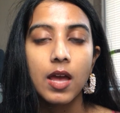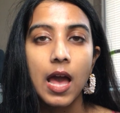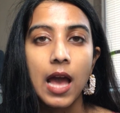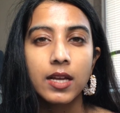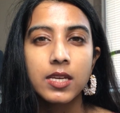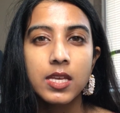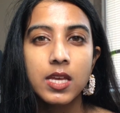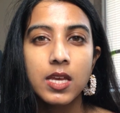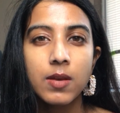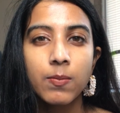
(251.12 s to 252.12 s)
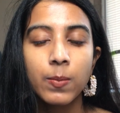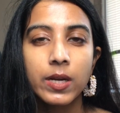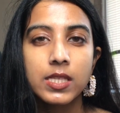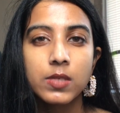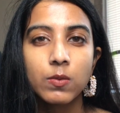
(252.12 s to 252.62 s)
acne,
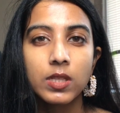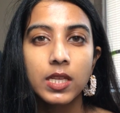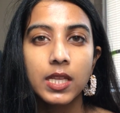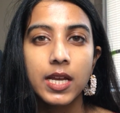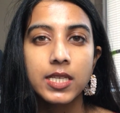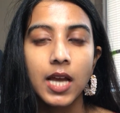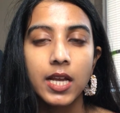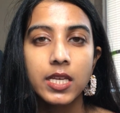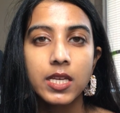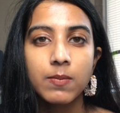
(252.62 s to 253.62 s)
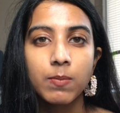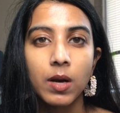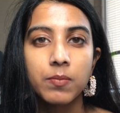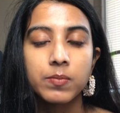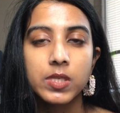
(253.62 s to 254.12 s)
but it's really like tiny
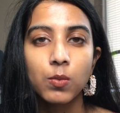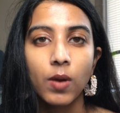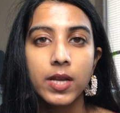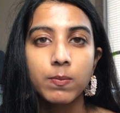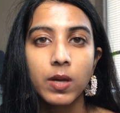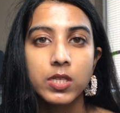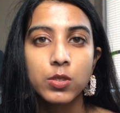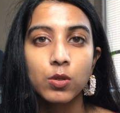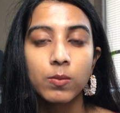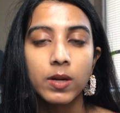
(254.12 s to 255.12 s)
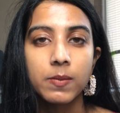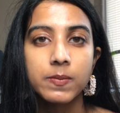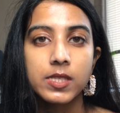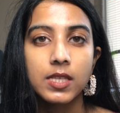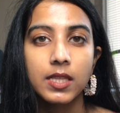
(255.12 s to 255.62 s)
bumps, white pustule
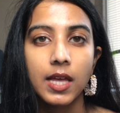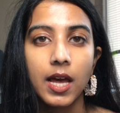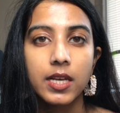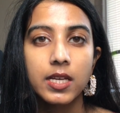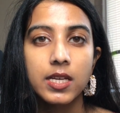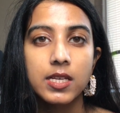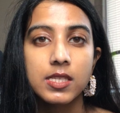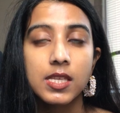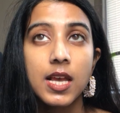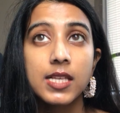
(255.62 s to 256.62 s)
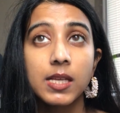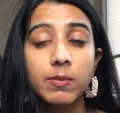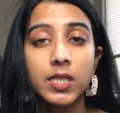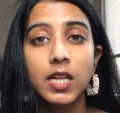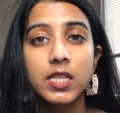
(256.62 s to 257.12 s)
bumps, that is
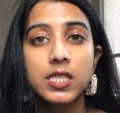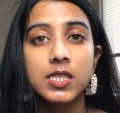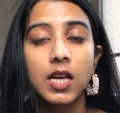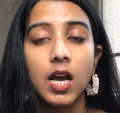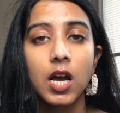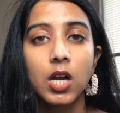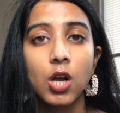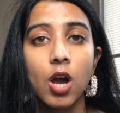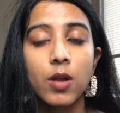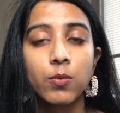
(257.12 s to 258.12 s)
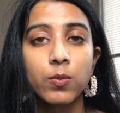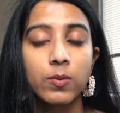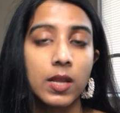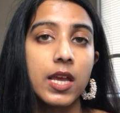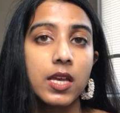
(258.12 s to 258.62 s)
something that is
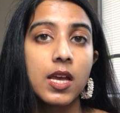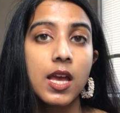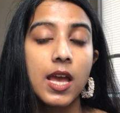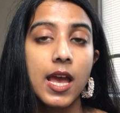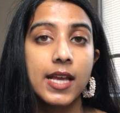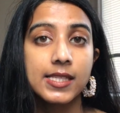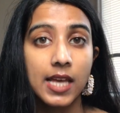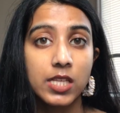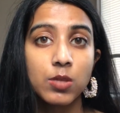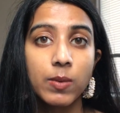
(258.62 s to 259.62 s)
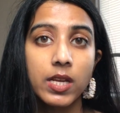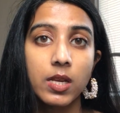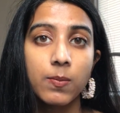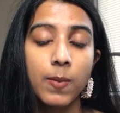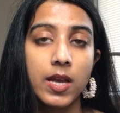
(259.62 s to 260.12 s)
like
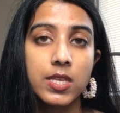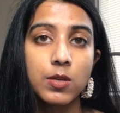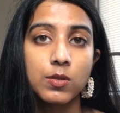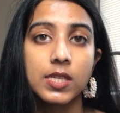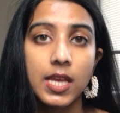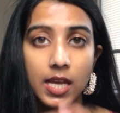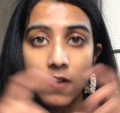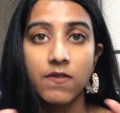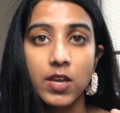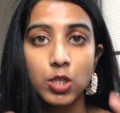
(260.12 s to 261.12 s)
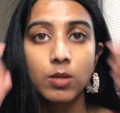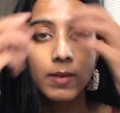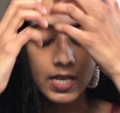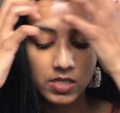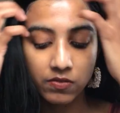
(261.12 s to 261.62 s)
exacerbated by using a facial
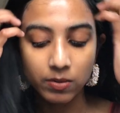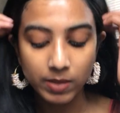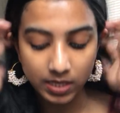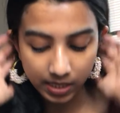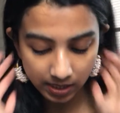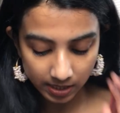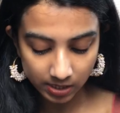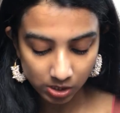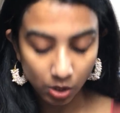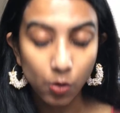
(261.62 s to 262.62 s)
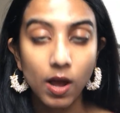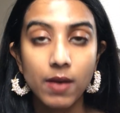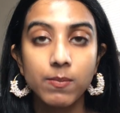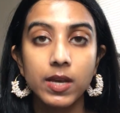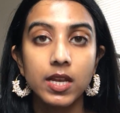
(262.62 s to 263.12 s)
mask for me lately. So
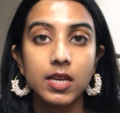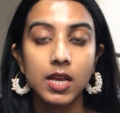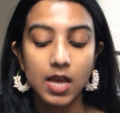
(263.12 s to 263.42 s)
I've been